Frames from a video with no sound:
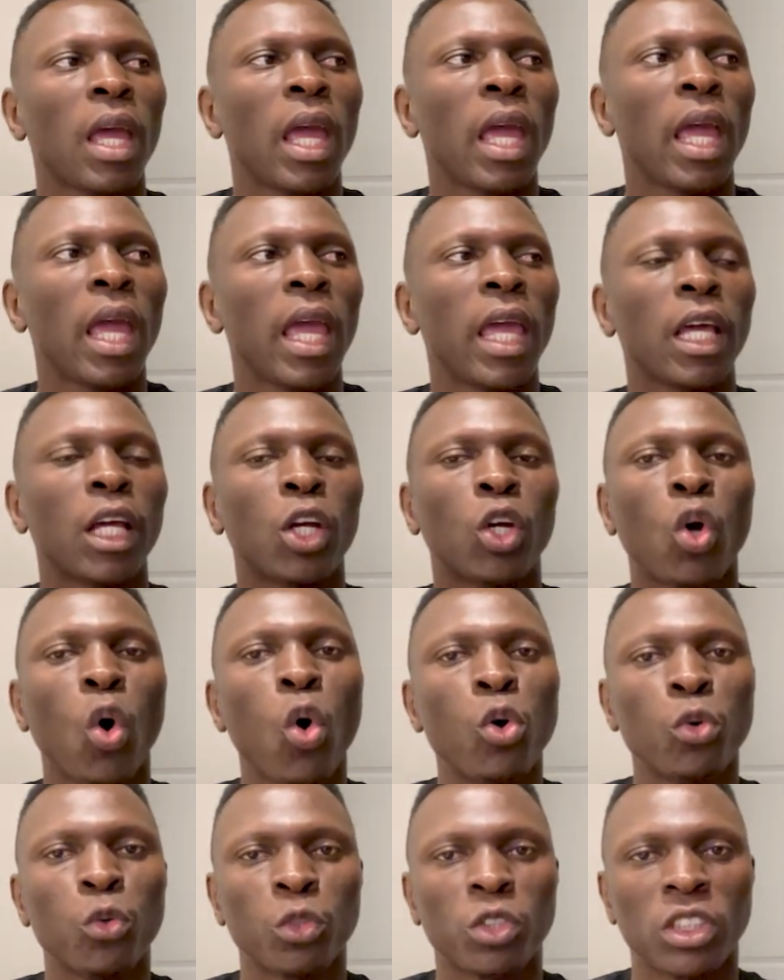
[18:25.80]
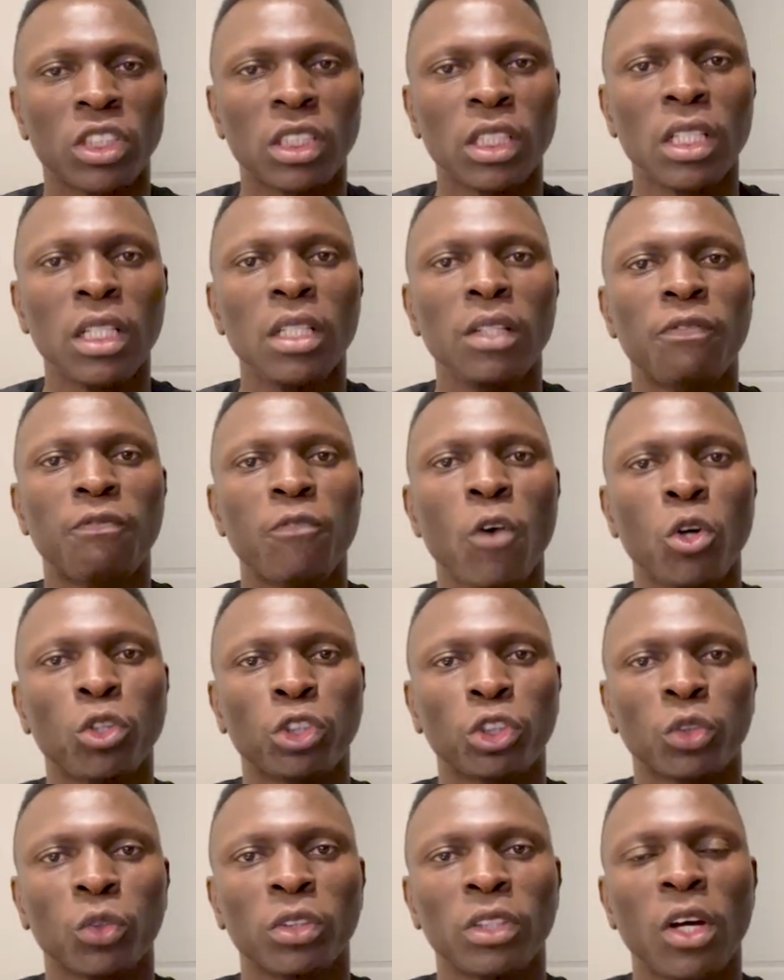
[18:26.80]
Goroutine
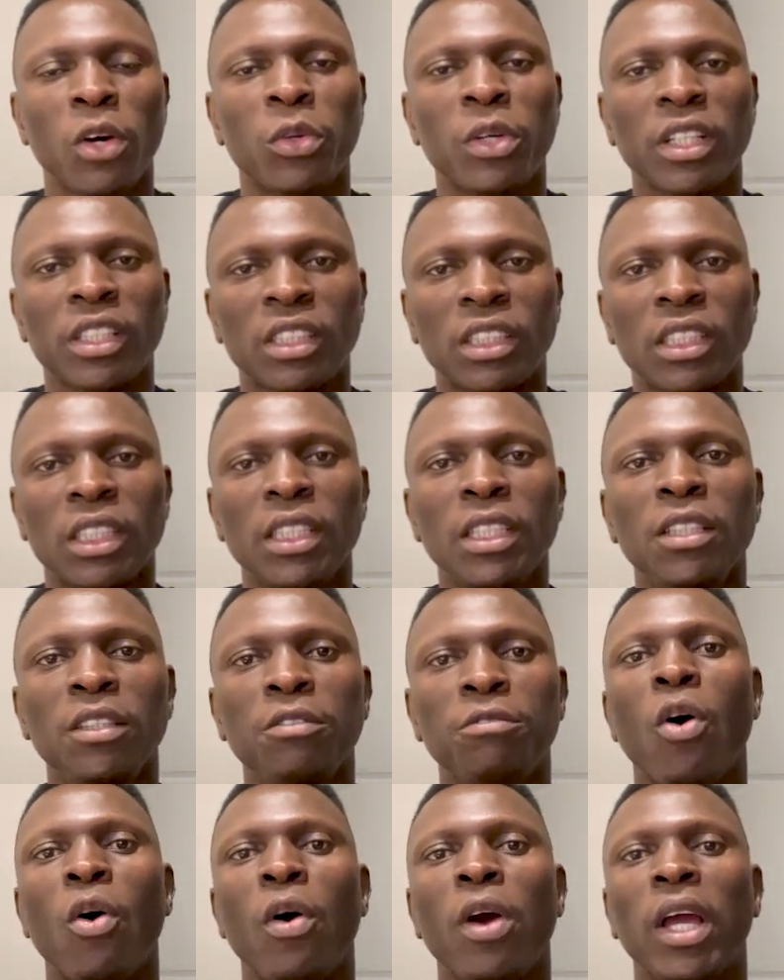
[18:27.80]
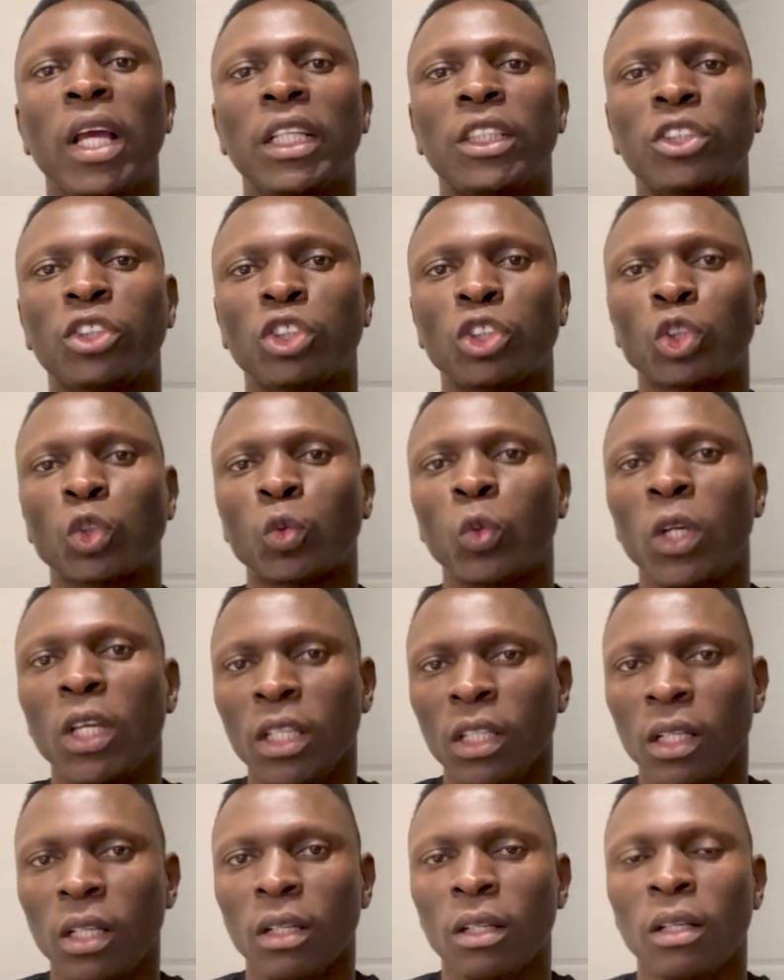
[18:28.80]
function that will receive a
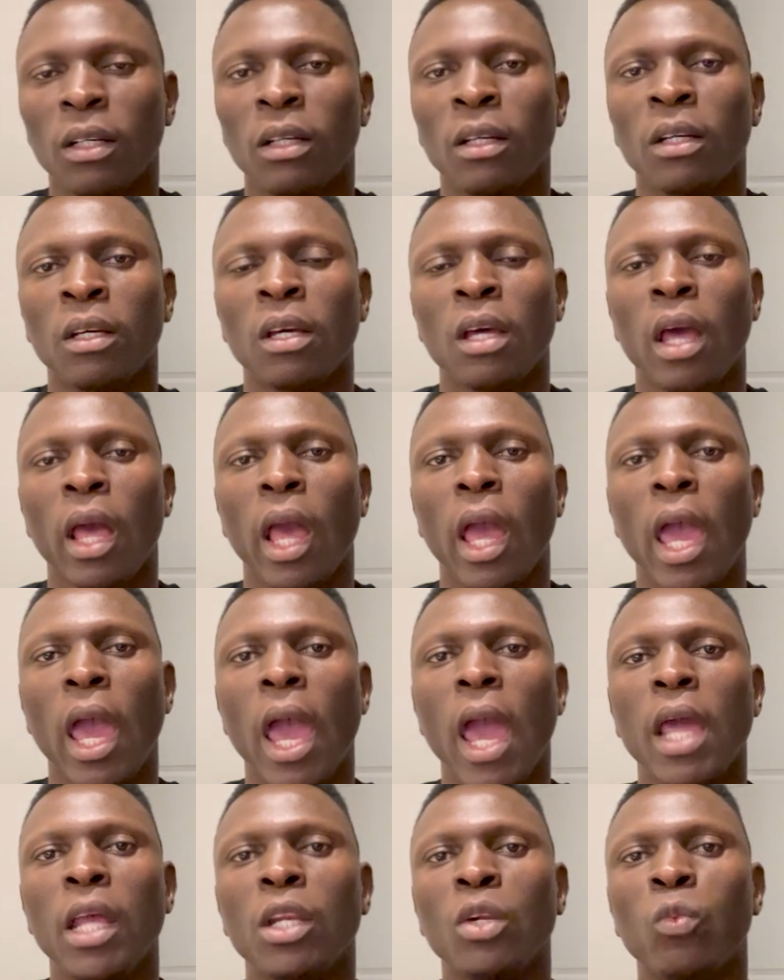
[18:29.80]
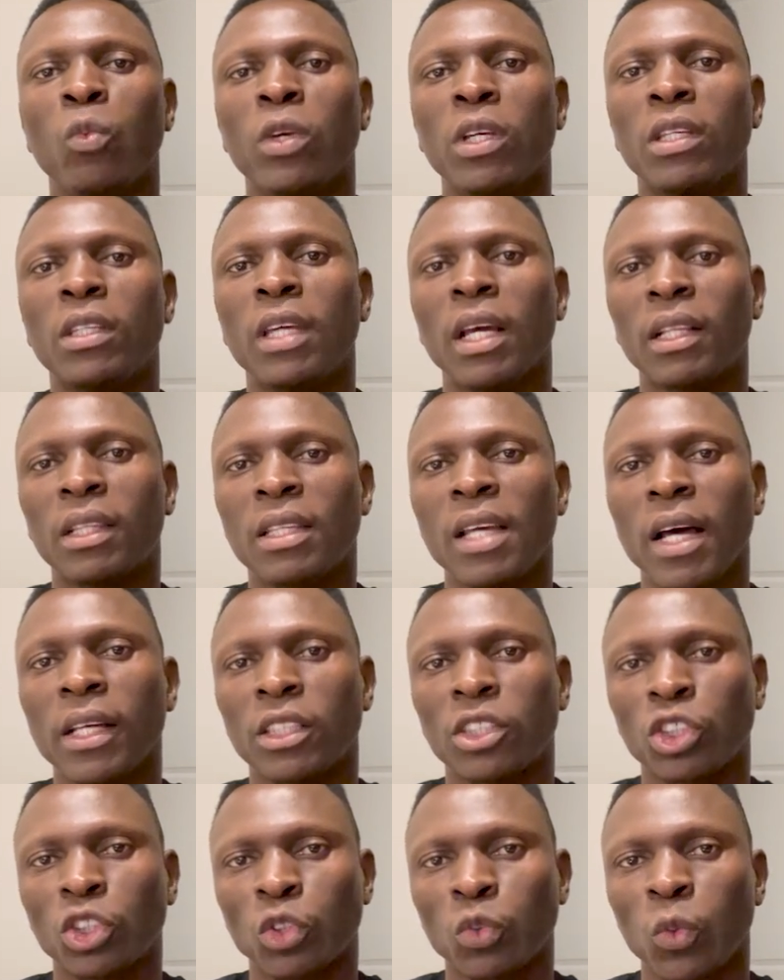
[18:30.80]
string, and we get that
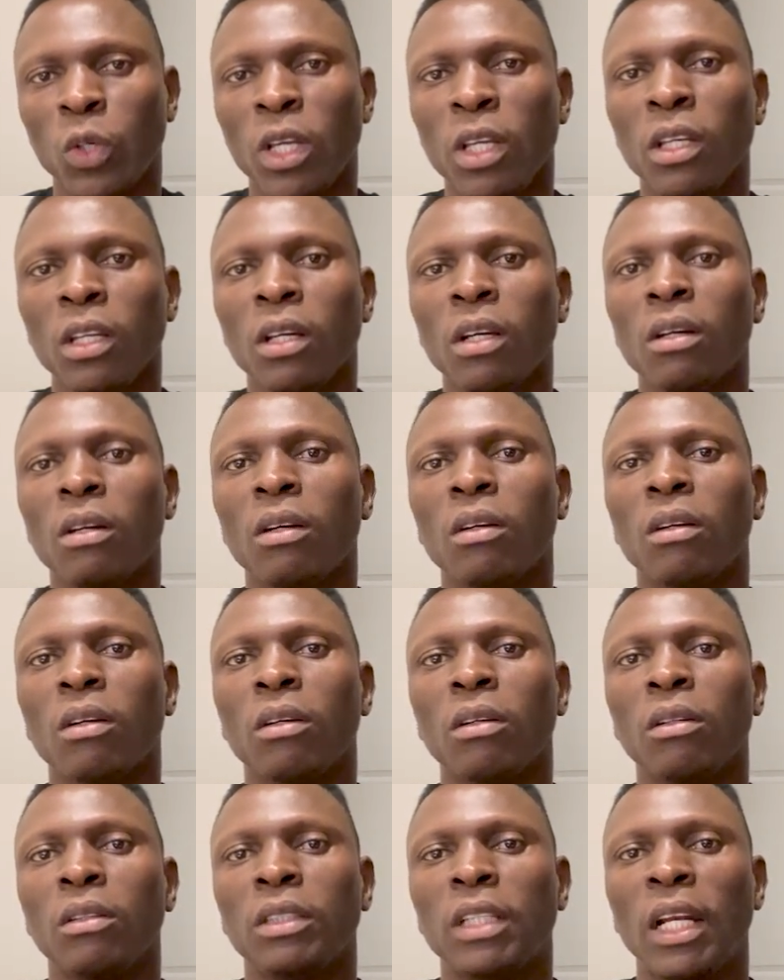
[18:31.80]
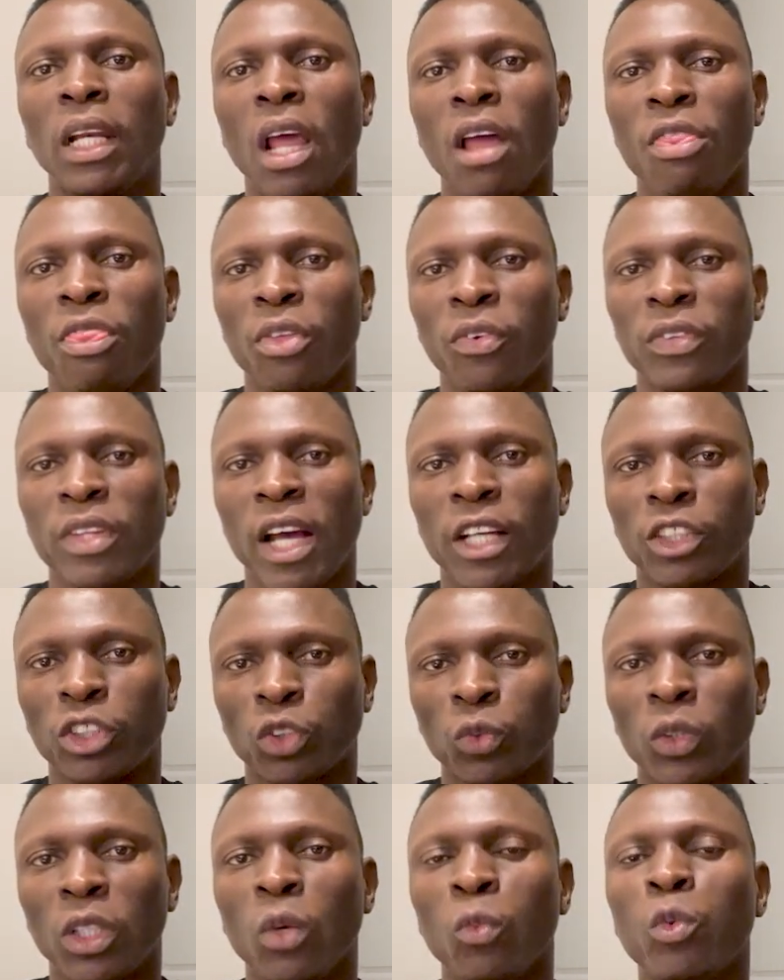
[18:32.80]
string, the length of that
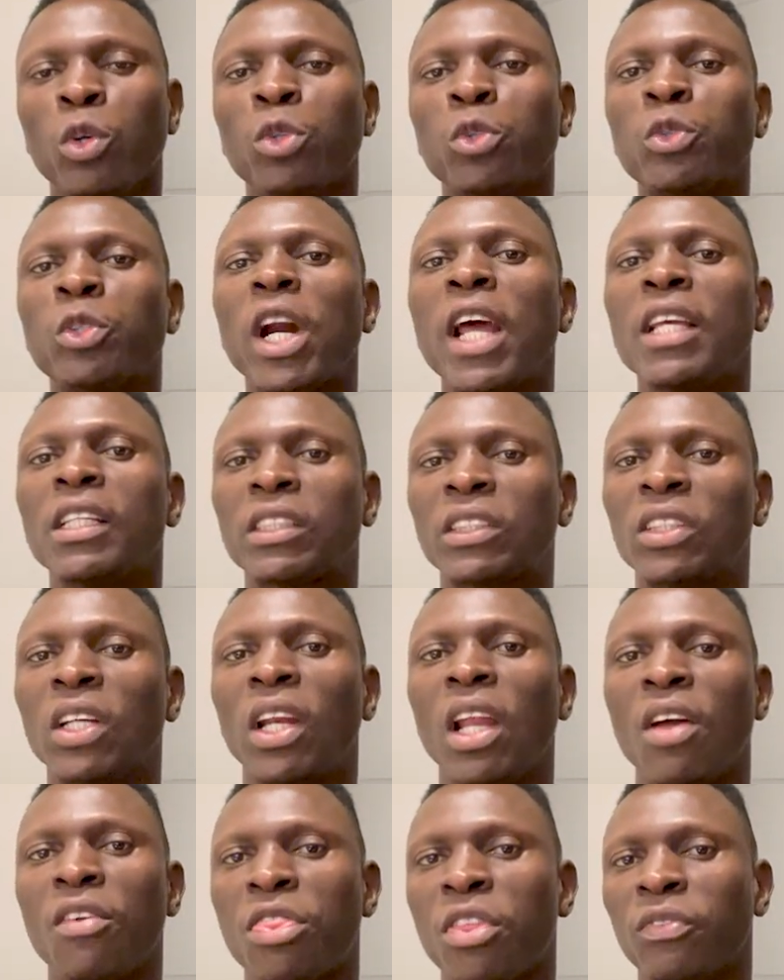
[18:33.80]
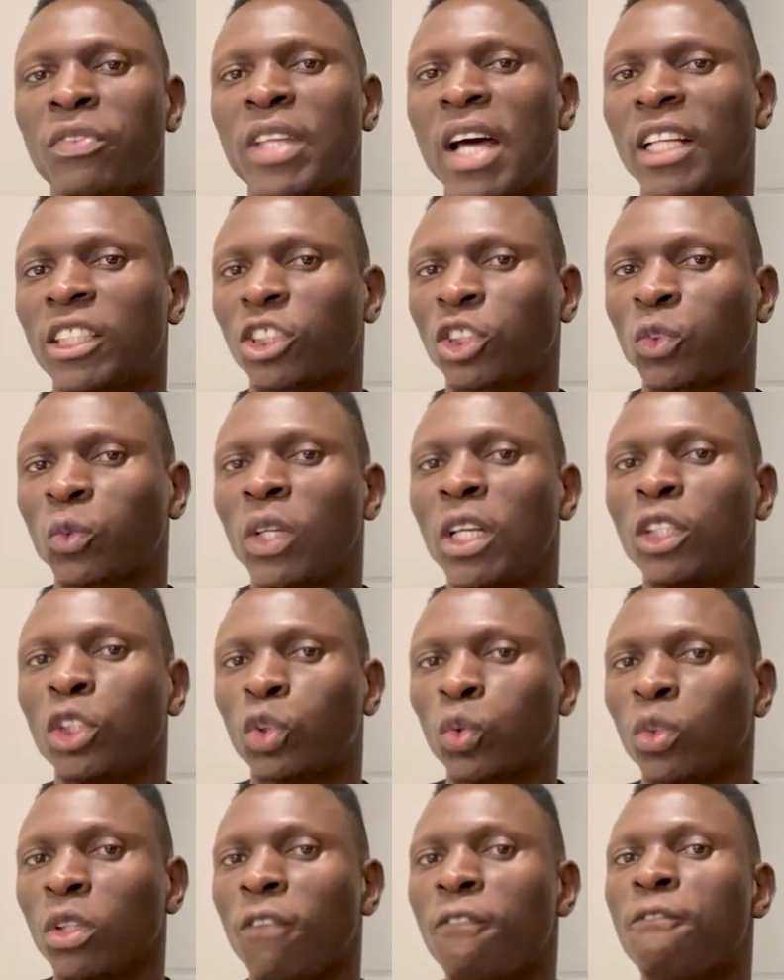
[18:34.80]
string, we raise the length of that string to
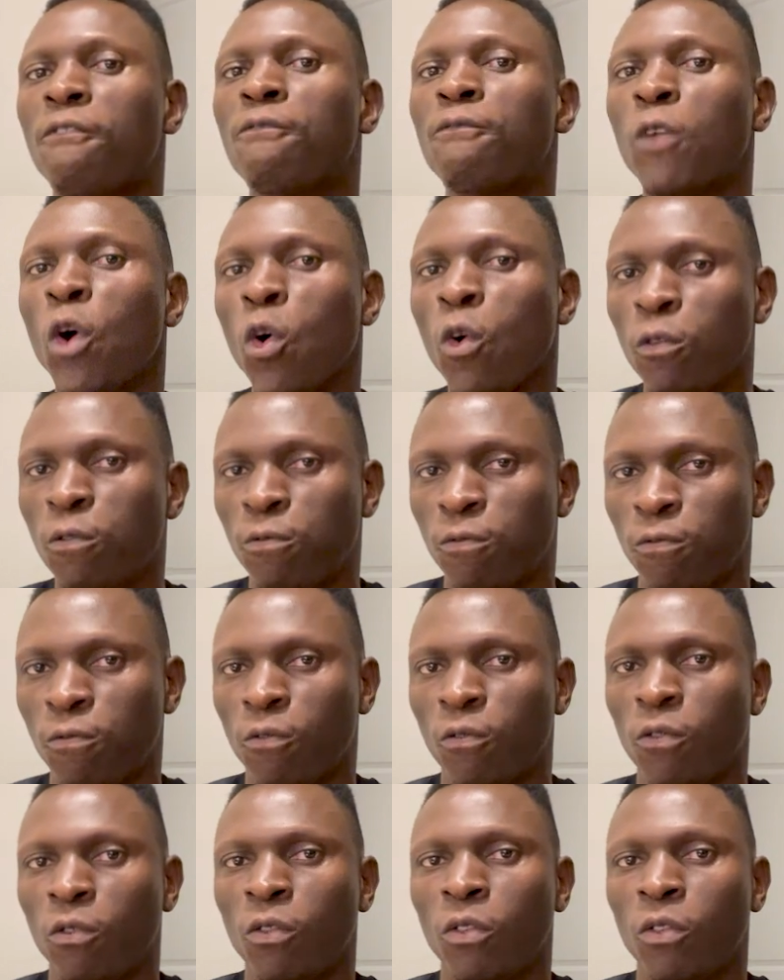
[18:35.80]
the 4th,